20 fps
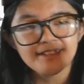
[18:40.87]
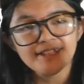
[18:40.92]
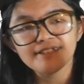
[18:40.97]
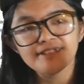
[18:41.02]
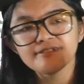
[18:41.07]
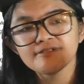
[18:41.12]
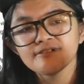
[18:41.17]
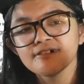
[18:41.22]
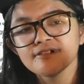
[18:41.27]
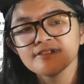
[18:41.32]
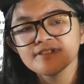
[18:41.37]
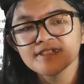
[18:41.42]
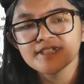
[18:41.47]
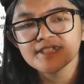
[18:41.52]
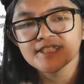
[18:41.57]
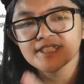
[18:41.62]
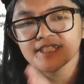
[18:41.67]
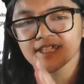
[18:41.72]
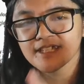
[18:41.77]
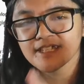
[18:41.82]
just
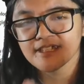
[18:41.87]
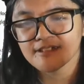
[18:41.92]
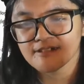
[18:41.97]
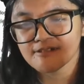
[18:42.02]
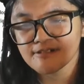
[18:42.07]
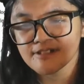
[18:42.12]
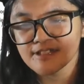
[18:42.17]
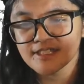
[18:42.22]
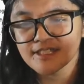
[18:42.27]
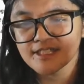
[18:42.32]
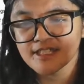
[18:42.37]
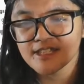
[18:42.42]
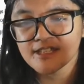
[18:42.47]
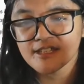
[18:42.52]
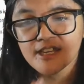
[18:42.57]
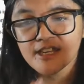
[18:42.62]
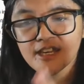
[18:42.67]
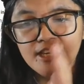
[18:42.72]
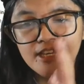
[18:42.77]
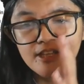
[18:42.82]
increasing
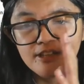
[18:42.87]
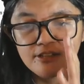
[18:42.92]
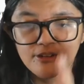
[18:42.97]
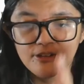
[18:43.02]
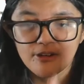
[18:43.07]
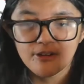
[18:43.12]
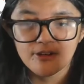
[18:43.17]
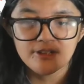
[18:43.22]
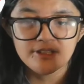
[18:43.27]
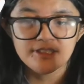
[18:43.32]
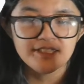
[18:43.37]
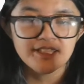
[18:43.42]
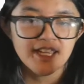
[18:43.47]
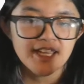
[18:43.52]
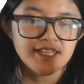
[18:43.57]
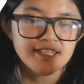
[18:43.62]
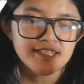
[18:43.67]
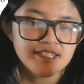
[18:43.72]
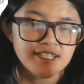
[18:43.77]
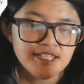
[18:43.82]
your
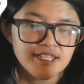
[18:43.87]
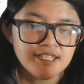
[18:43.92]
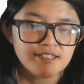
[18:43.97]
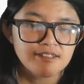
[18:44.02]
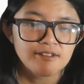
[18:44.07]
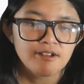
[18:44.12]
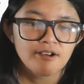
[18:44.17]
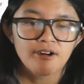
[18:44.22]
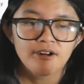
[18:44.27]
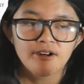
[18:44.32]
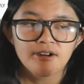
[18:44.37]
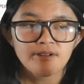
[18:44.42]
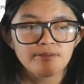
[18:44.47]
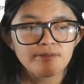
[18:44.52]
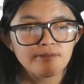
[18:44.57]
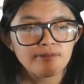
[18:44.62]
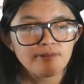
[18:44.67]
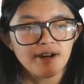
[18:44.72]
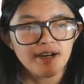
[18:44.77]
chances of what?